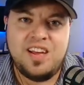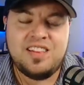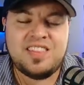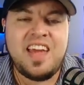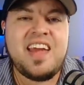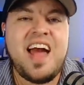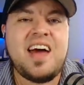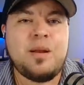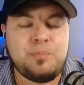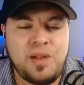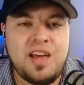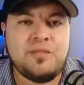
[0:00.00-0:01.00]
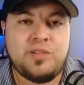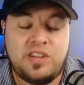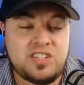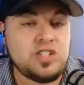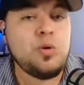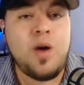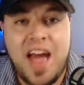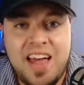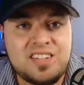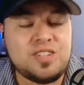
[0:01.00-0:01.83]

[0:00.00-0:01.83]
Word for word: They had a plan for this. You had